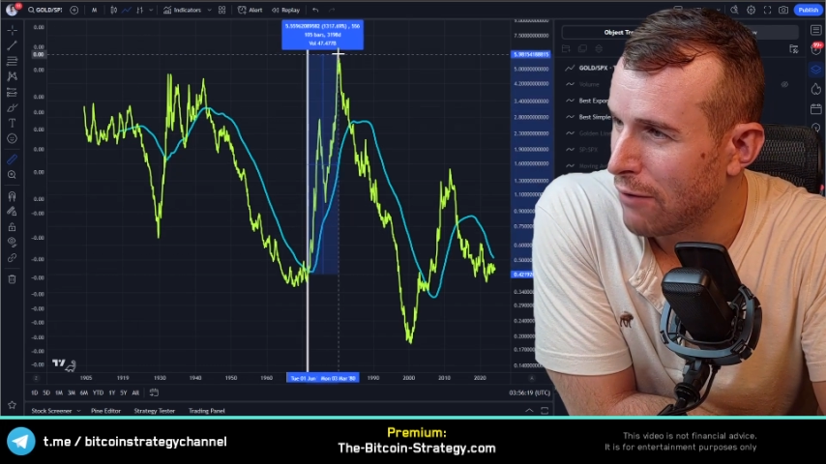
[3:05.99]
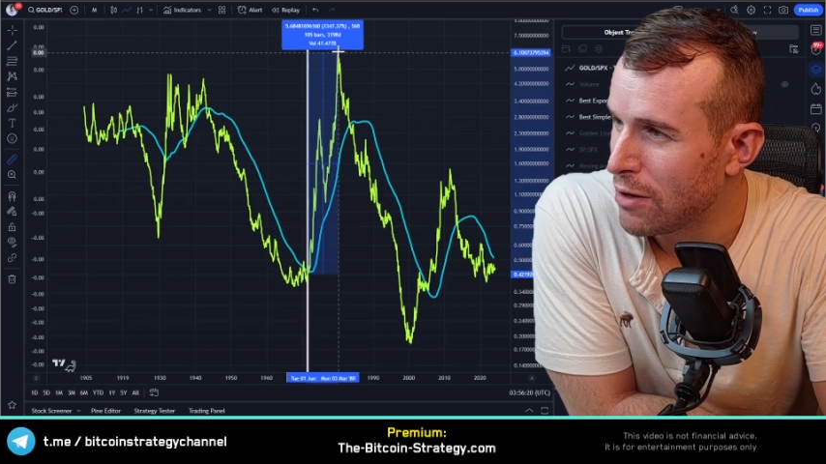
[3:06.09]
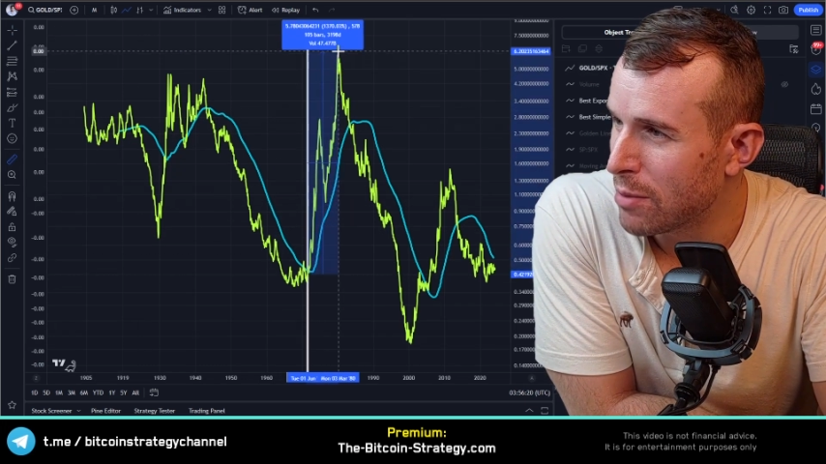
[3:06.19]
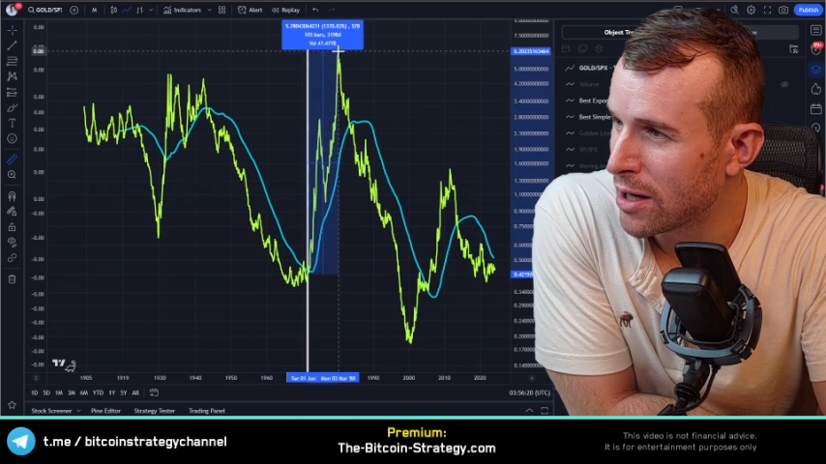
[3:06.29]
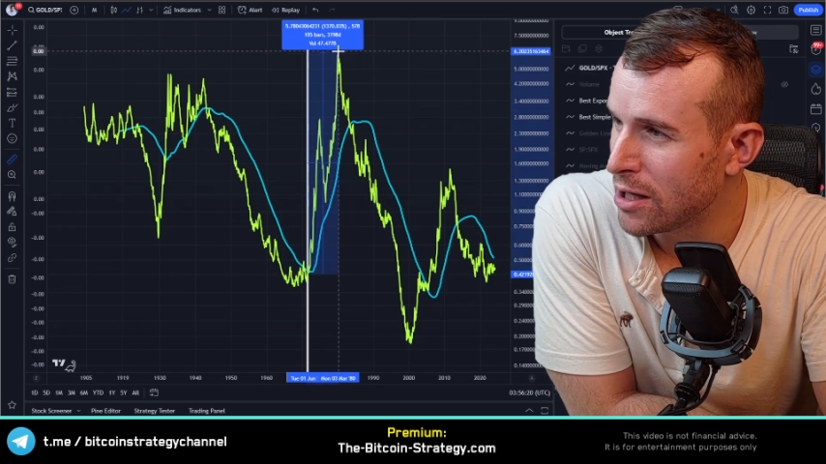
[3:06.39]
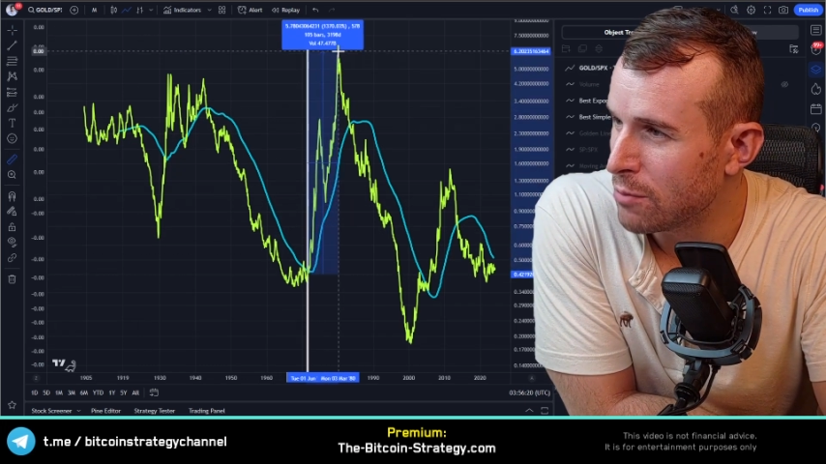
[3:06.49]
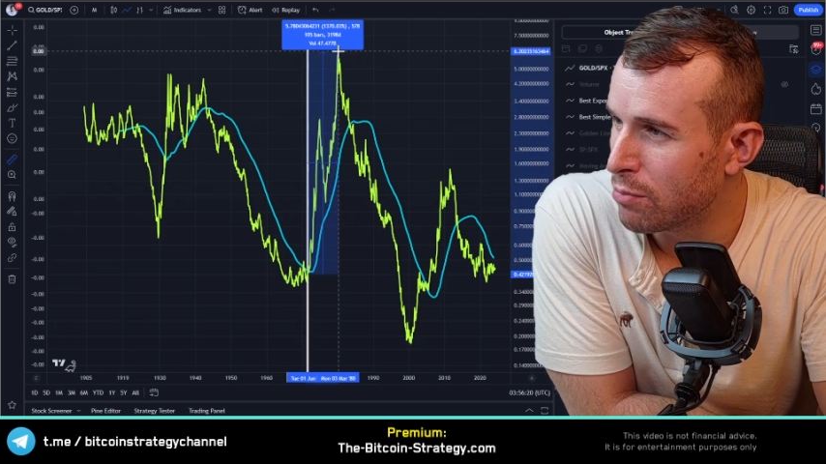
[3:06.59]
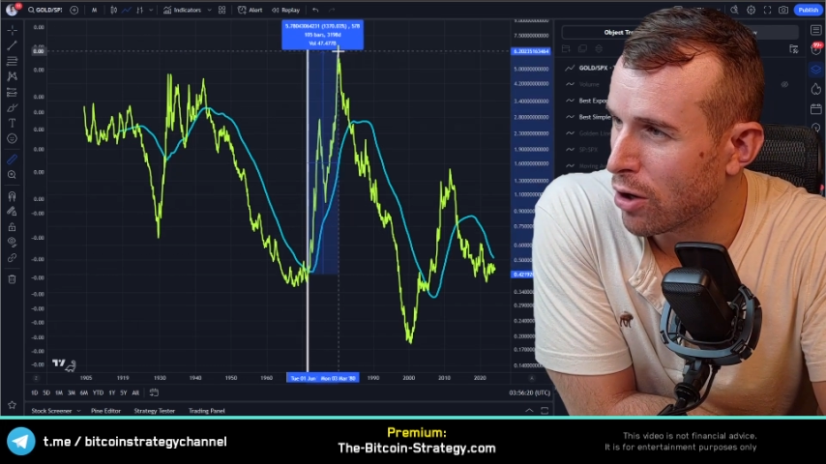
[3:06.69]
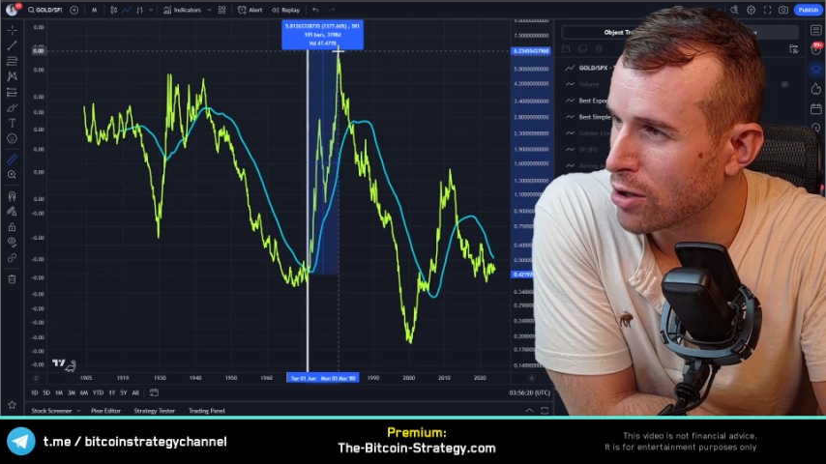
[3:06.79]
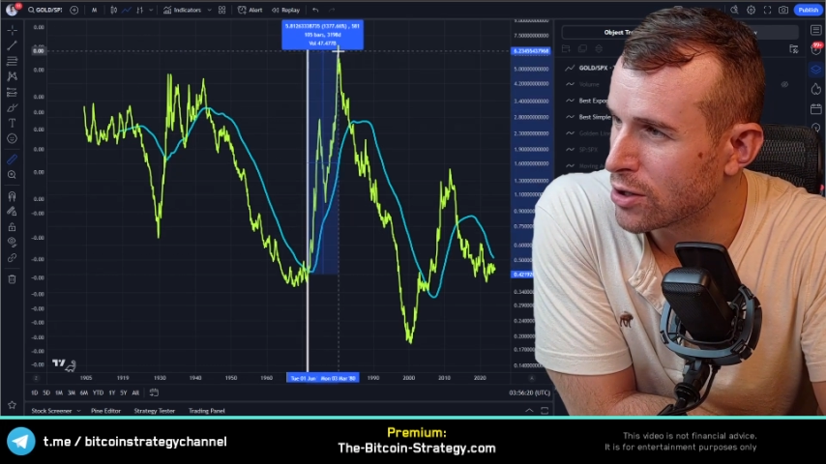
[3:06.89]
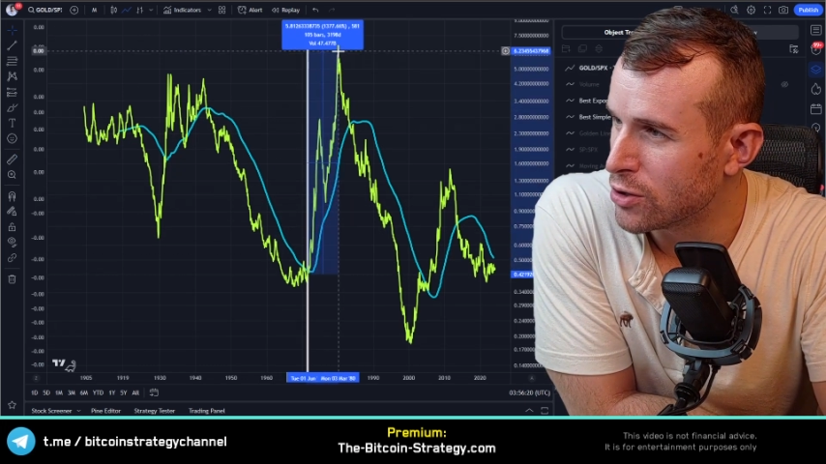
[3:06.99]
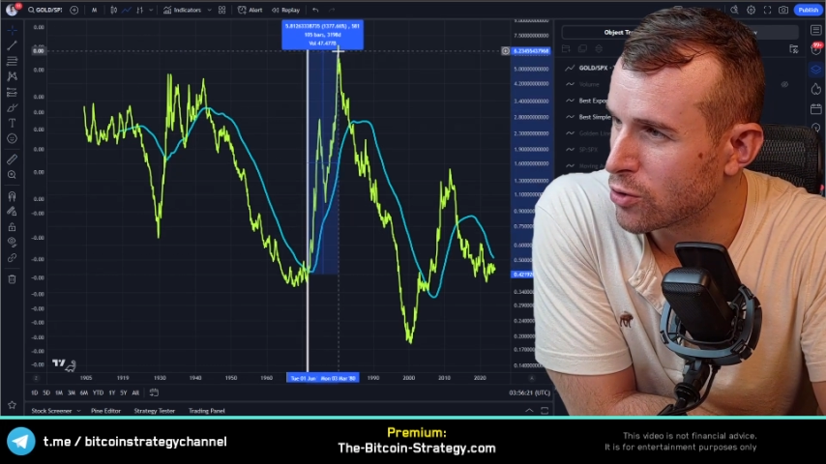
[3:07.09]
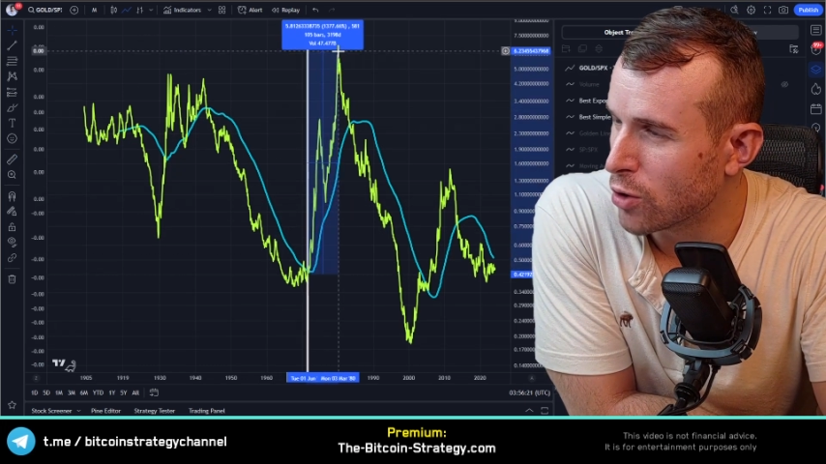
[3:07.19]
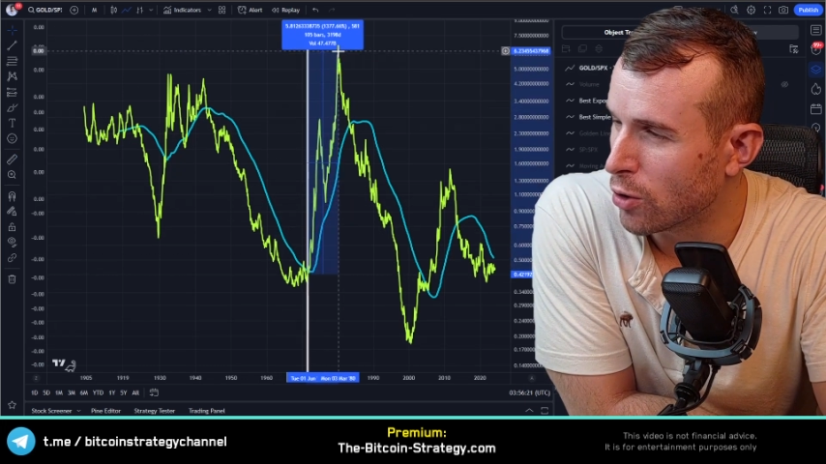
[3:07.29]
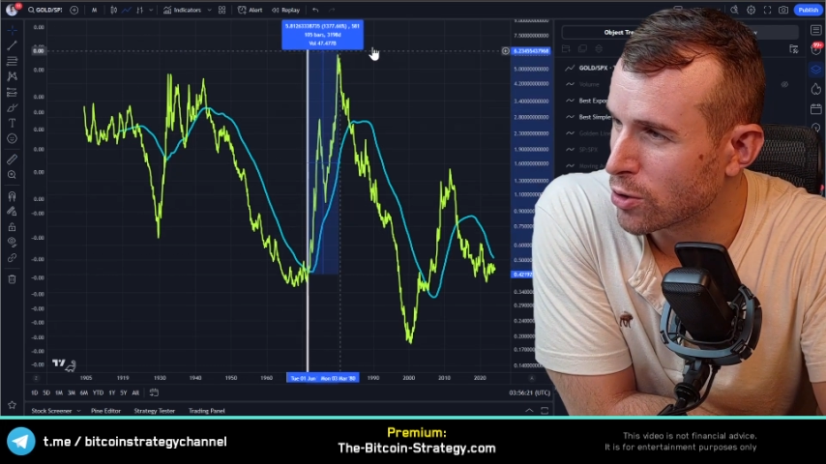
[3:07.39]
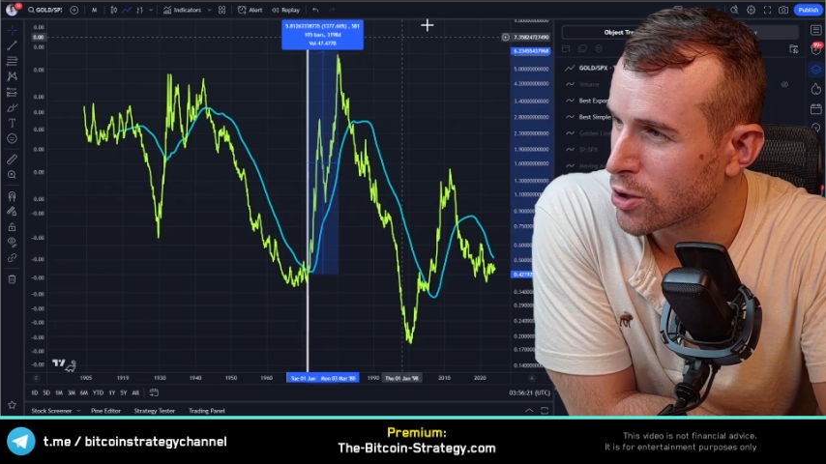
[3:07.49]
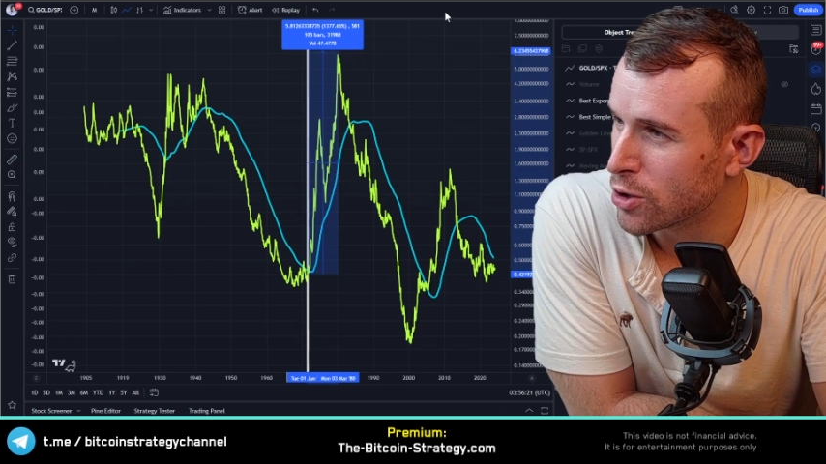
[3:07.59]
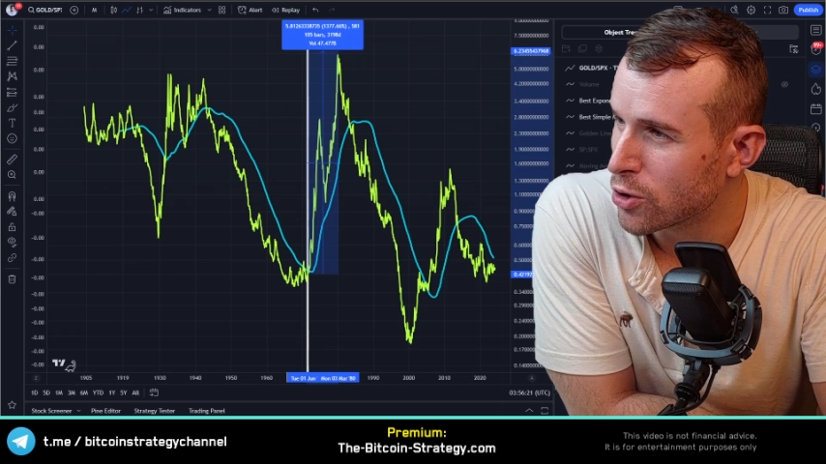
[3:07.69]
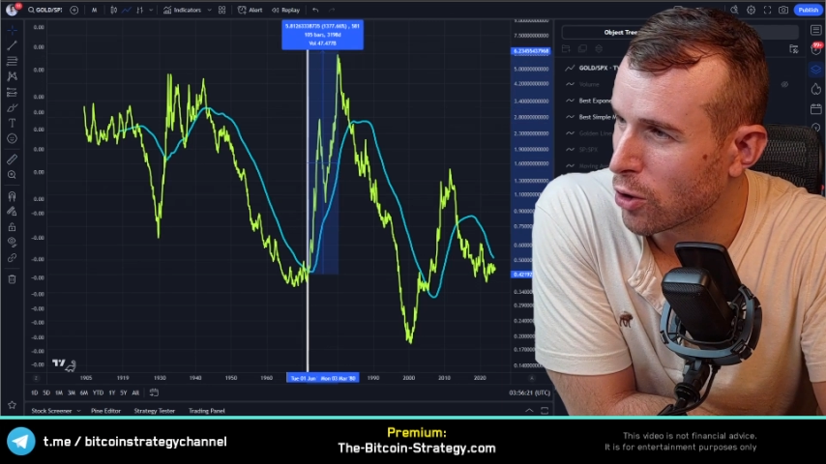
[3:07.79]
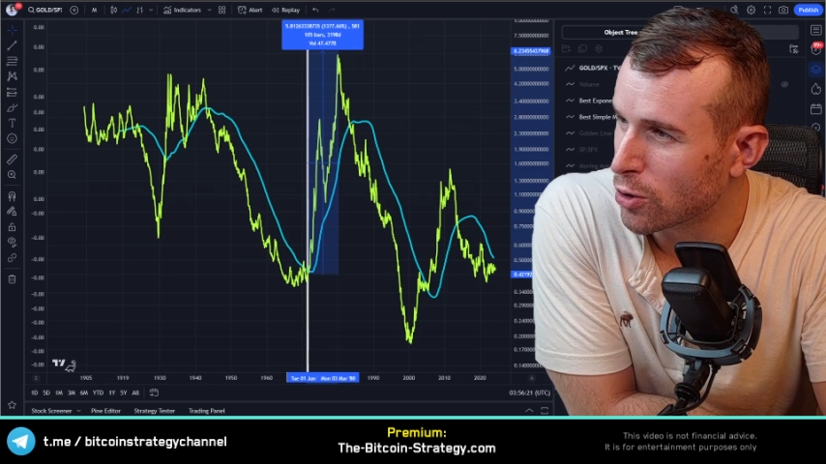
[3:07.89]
Everybody bought into gold.